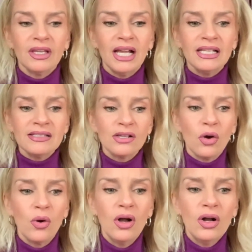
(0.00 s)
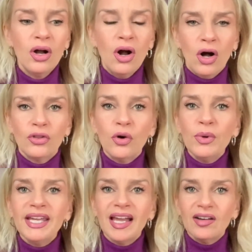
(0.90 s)
And so, although
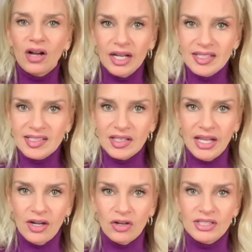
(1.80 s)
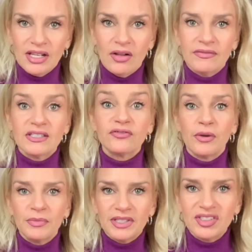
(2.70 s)
we can't isolate ourselves
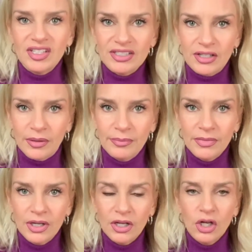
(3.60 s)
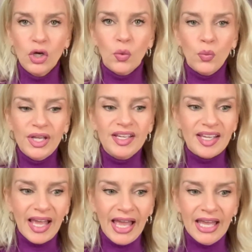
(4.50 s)
from the system, we
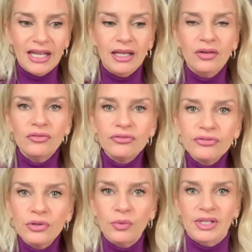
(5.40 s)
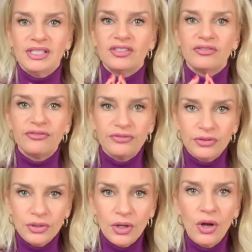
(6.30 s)
can influence the
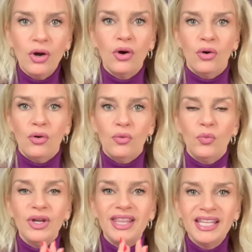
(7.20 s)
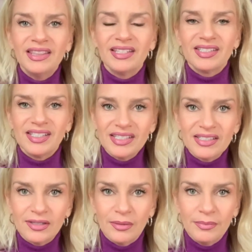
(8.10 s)
flow within the
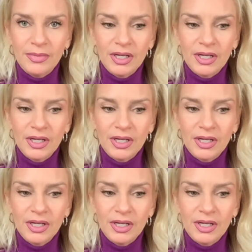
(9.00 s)
system